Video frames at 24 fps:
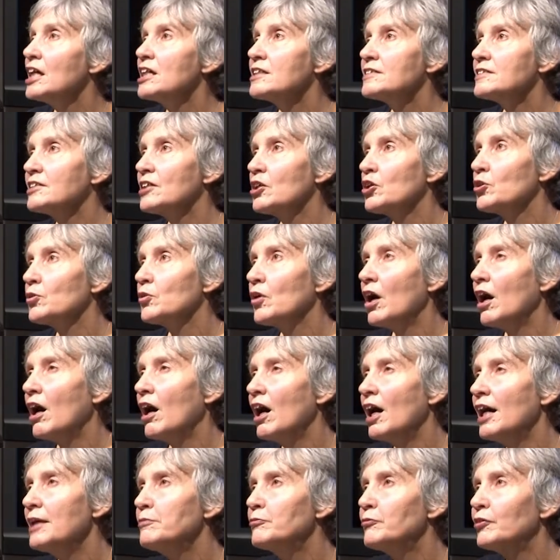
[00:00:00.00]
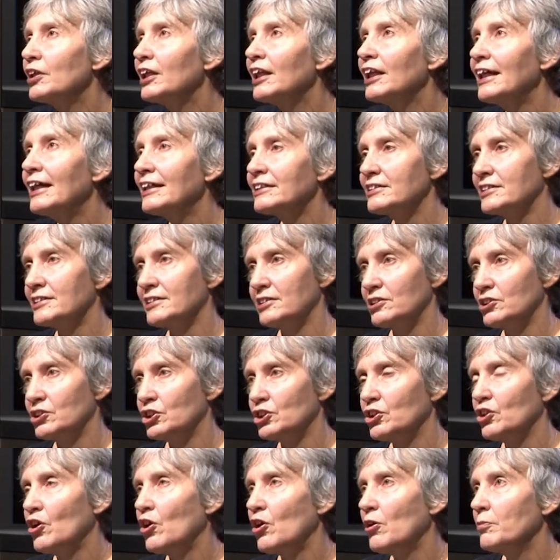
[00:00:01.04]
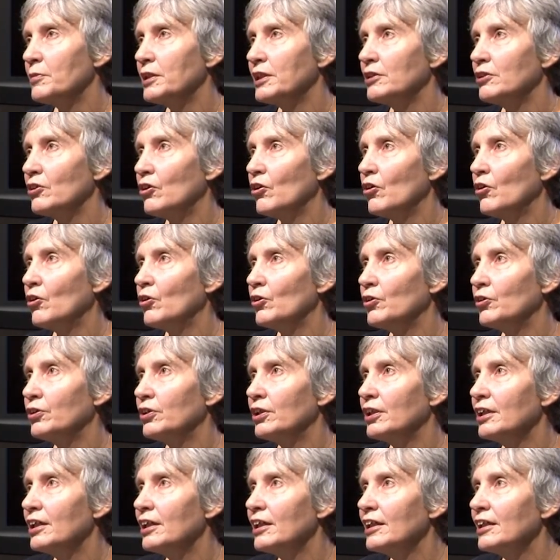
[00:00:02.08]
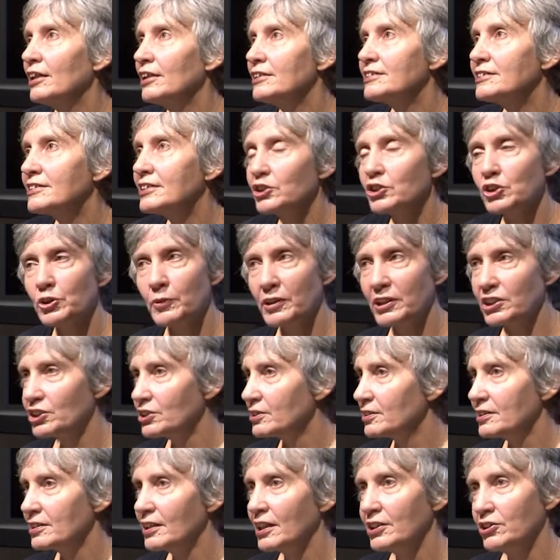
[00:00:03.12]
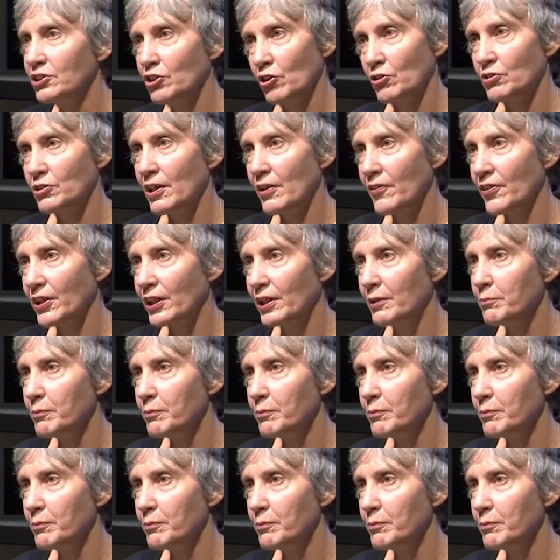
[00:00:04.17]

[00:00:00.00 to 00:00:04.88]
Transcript: So I'm reluctant to comment on situations that I know nothing